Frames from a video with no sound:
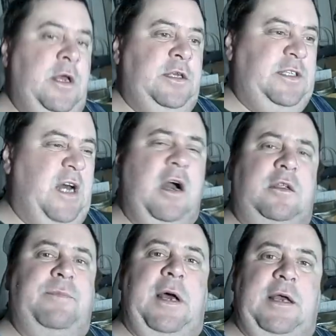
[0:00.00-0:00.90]

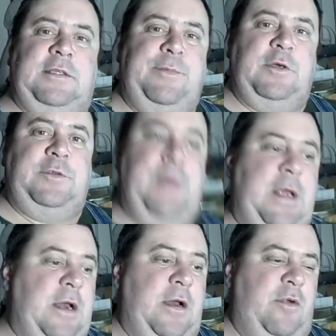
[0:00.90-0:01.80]
socked by, supposed to
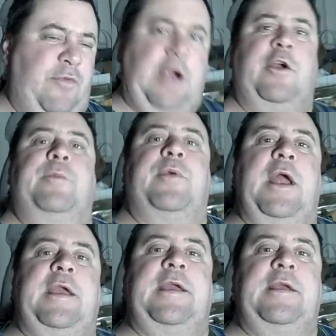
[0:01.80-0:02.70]
be a
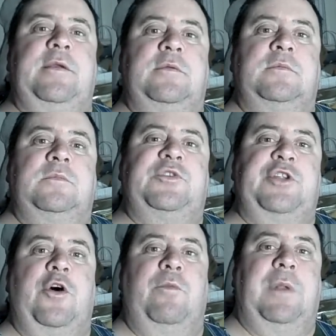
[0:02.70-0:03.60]
record-breaking
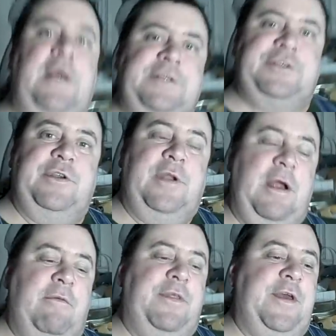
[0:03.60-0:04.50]
snow blizzard and
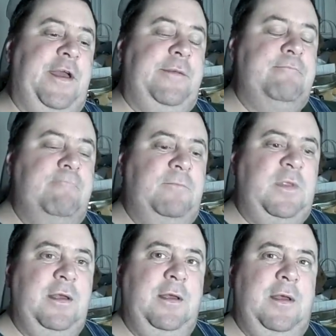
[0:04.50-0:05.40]
everything.
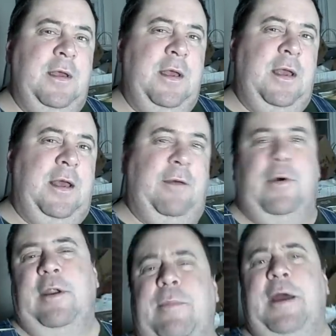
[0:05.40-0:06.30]
And I
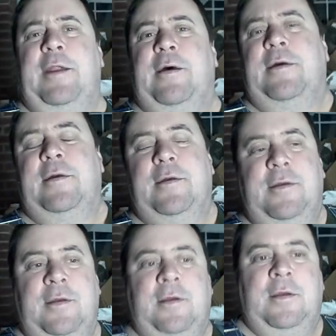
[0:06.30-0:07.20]
want everybody to,
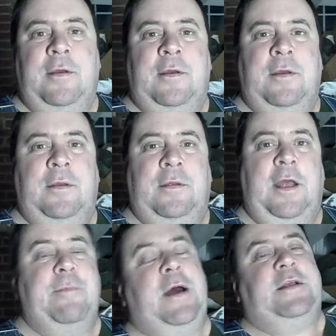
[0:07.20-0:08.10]

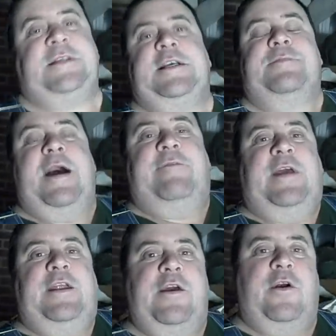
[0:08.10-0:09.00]
anybody that sees my
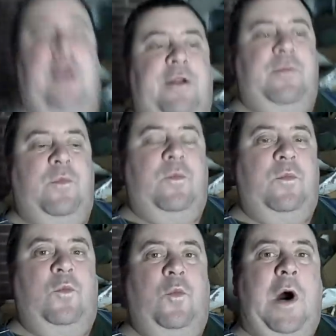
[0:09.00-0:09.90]
video can
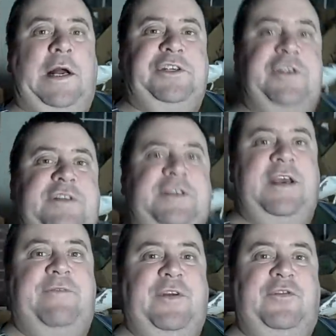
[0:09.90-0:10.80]
watch and
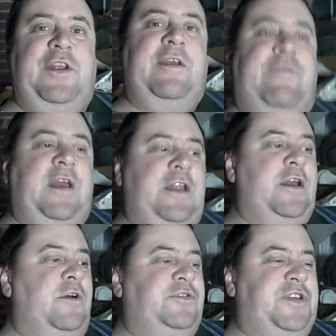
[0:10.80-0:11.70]
see if there's any
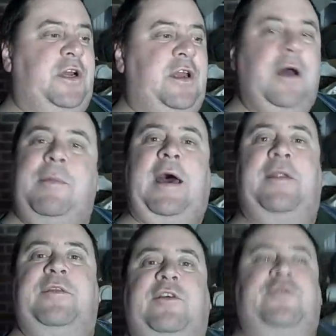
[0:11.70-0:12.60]
videos that come out
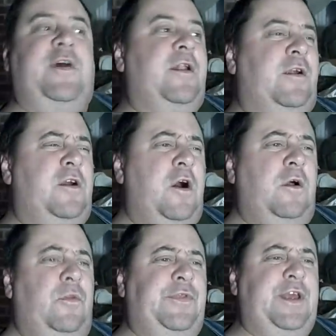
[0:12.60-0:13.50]
of this feller
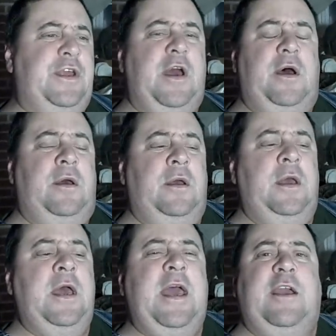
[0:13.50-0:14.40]
called the,
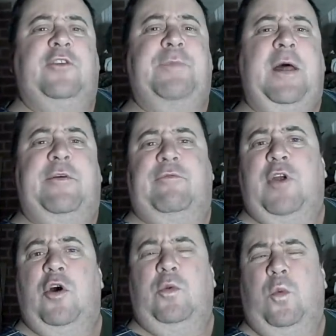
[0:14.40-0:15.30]
he goes by the
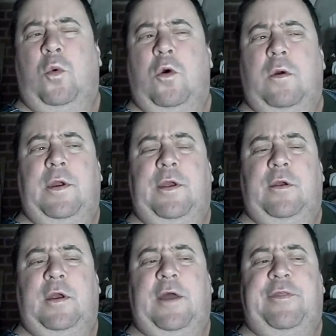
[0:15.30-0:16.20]
Road
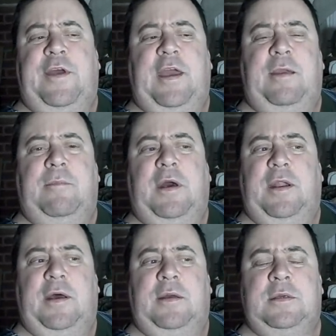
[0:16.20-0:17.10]
Warrior, I think,
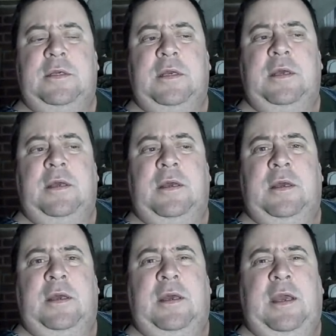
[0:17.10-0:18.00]
but
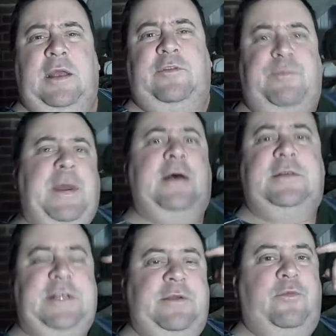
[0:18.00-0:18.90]
he
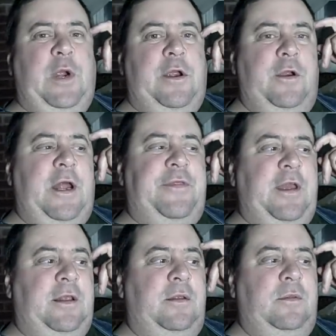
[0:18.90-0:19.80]
spells it weird. I
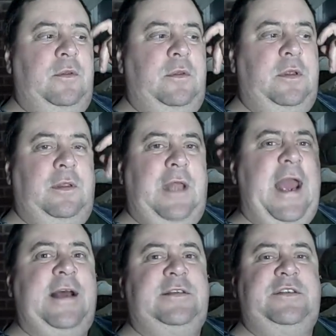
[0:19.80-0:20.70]
think the
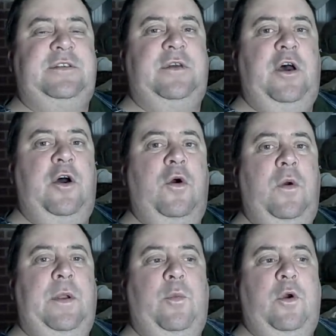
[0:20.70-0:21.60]
last
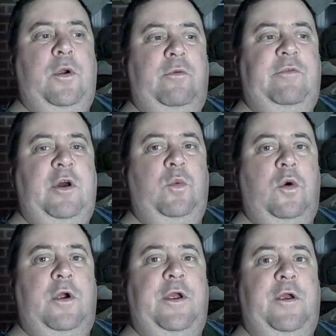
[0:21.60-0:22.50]
O in Road
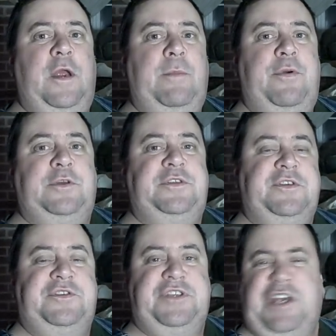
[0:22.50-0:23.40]
Warrior, he puts
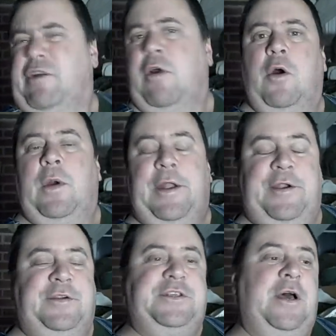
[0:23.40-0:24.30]
a zero in
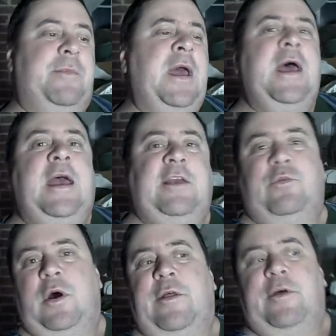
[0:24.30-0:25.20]
it or something. He's
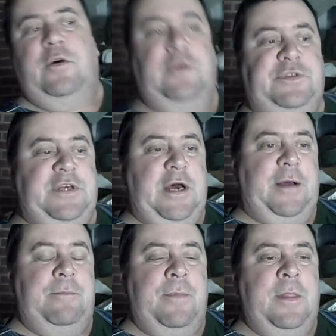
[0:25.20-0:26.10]
one of those
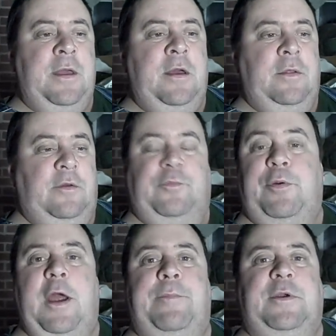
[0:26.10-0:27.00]

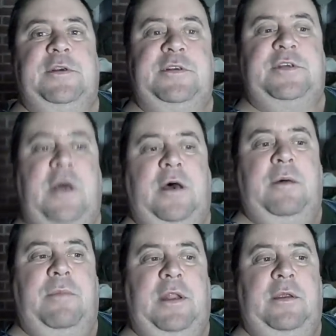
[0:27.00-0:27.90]

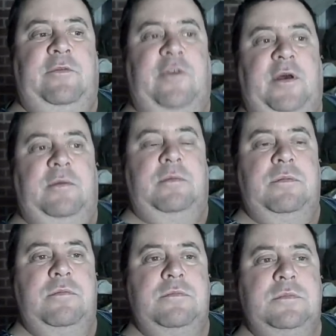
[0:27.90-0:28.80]
preppers, but he's a
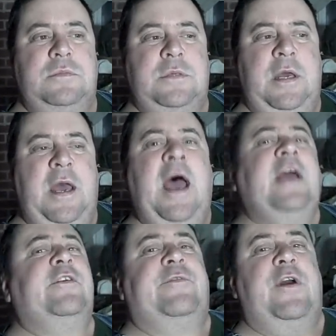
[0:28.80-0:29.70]

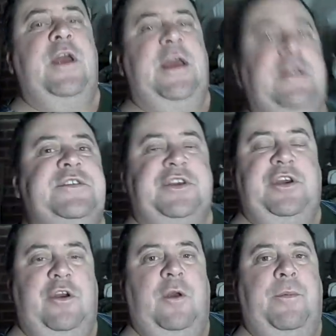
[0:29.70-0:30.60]
very
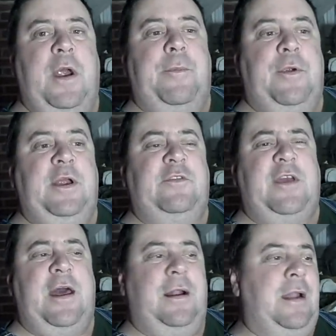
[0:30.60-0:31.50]
insecure prepper. He's
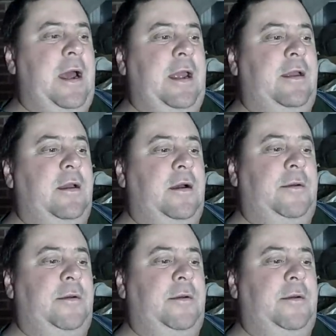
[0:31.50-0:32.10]
kind of like,